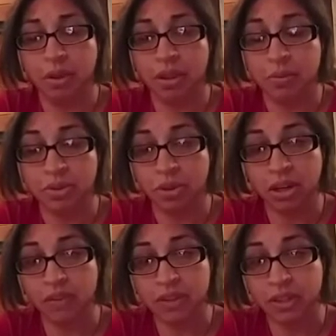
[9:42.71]

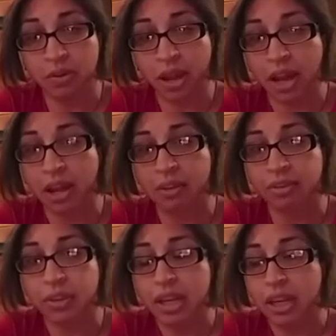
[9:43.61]
majority of us don't
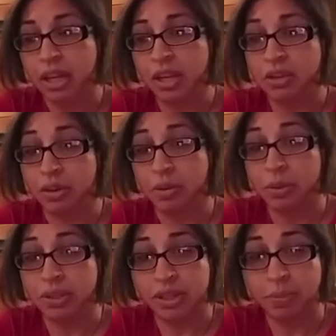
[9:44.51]
have history
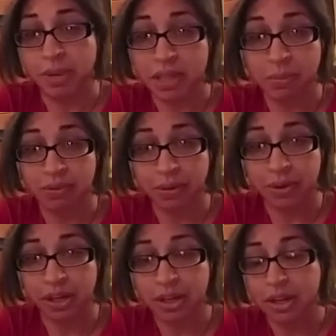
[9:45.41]
with CPS
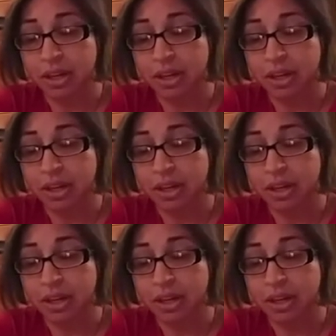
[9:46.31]
before.